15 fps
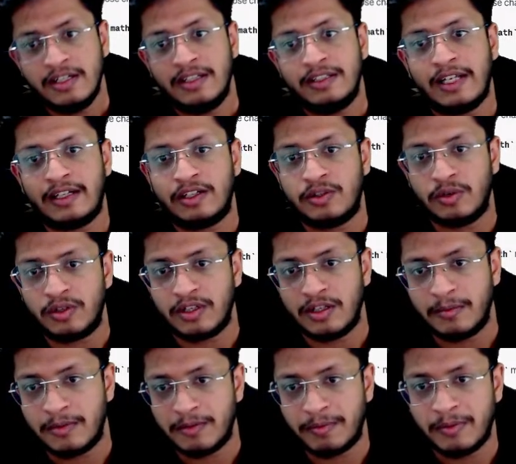then the total
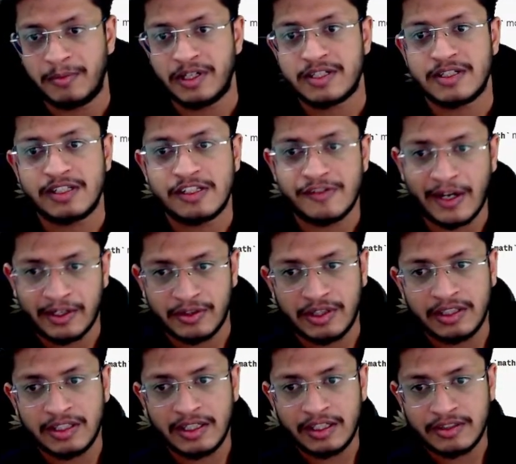number of permutations is factorial
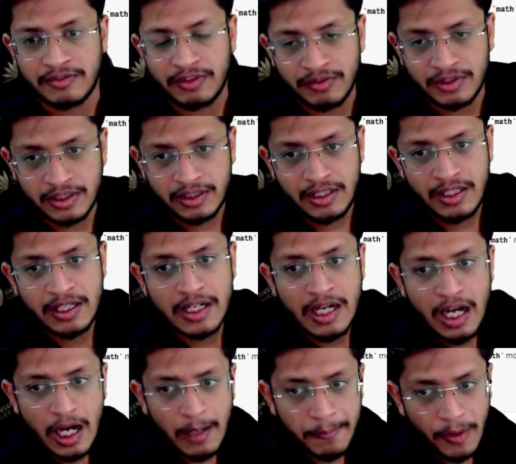the length of the word
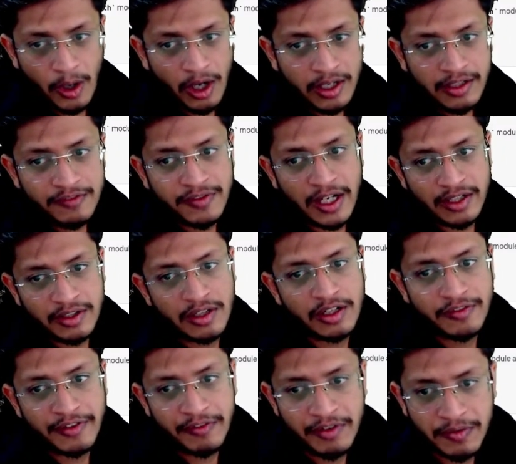upon factorial
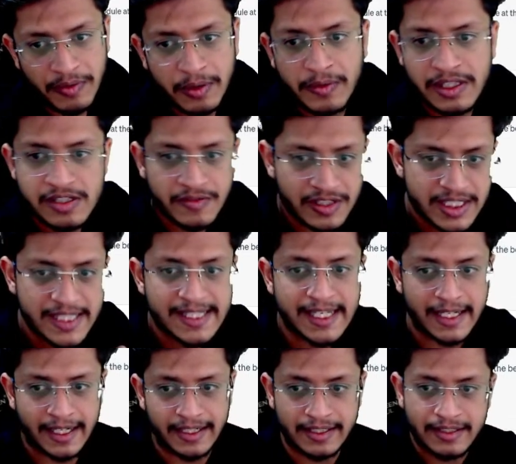of every frequency, which is
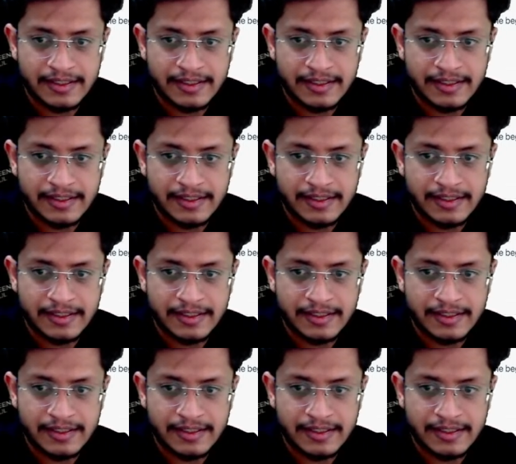correct.